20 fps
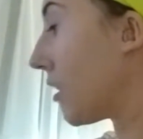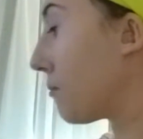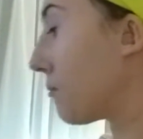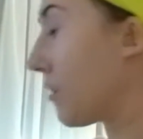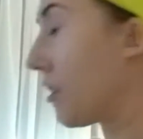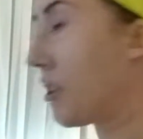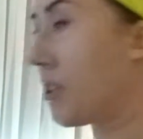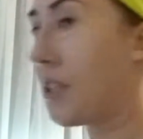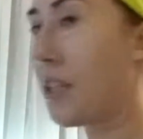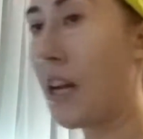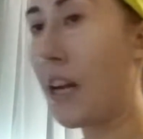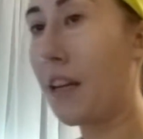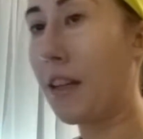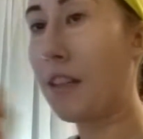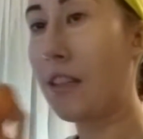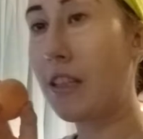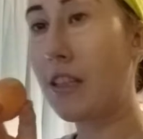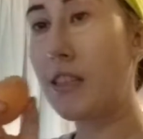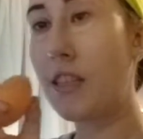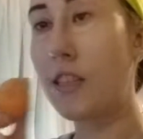I'm going to
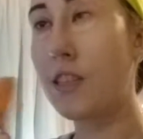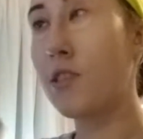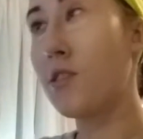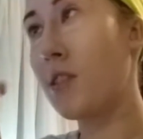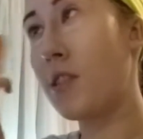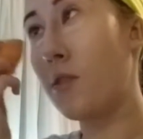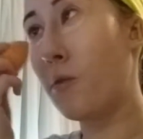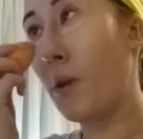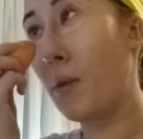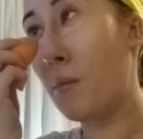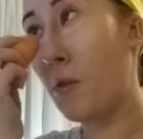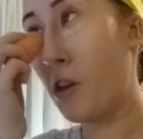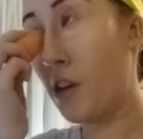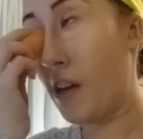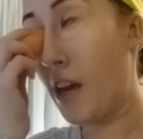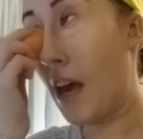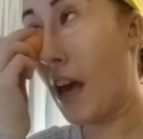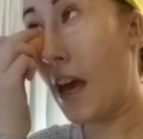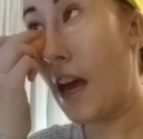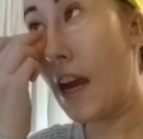take this and use it one more
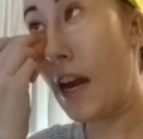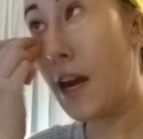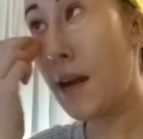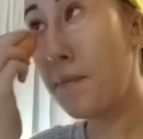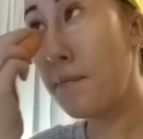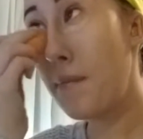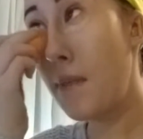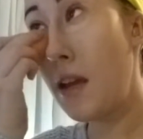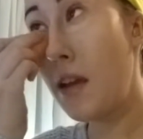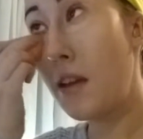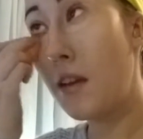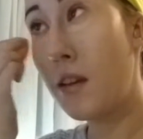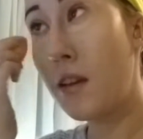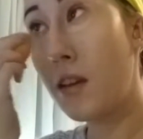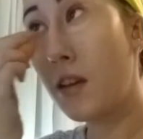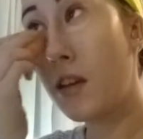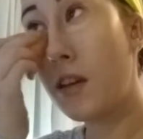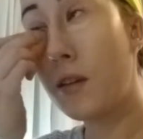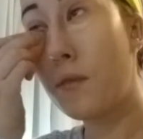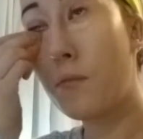time,
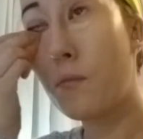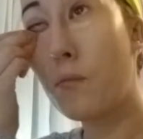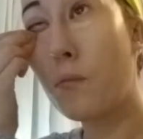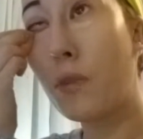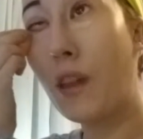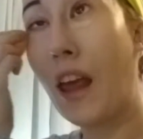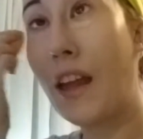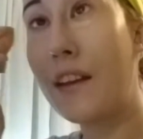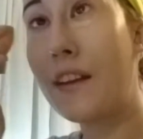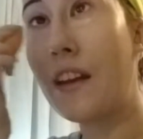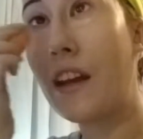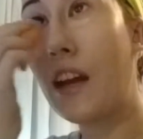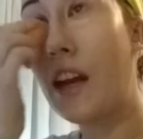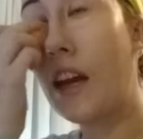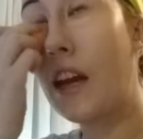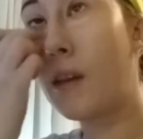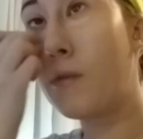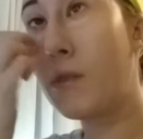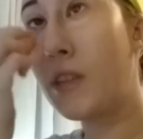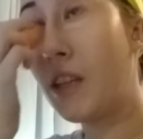blend it
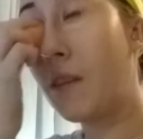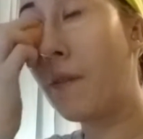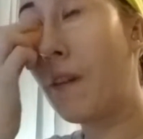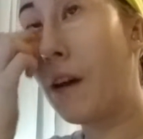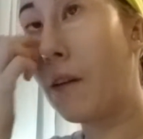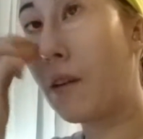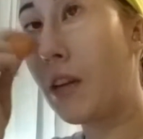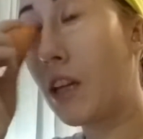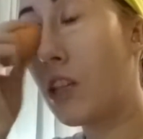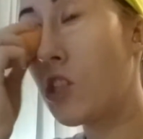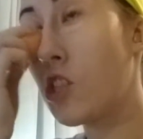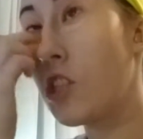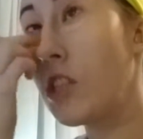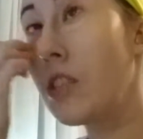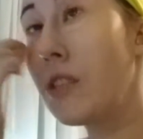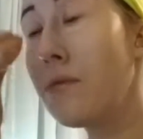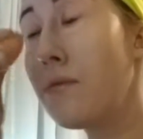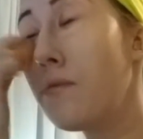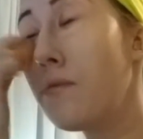in with the foundation.